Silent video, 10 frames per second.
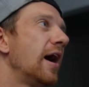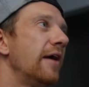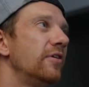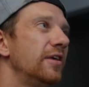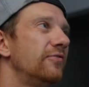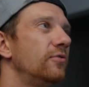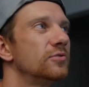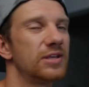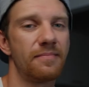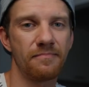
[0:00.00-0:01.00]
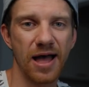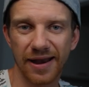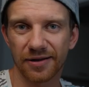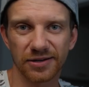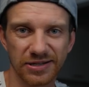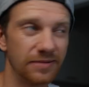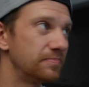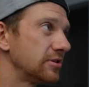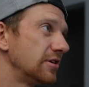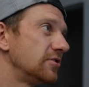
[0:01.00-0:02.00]
I will give you some other
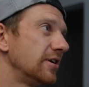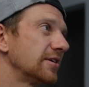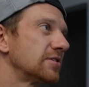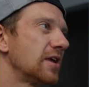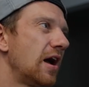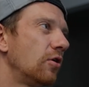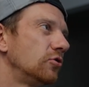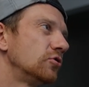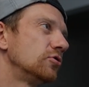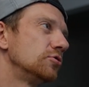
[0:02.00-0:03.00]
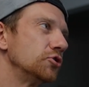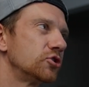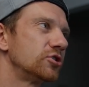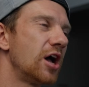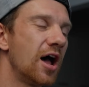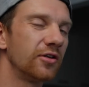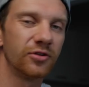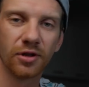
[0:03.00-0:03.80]
tips and tricks how to start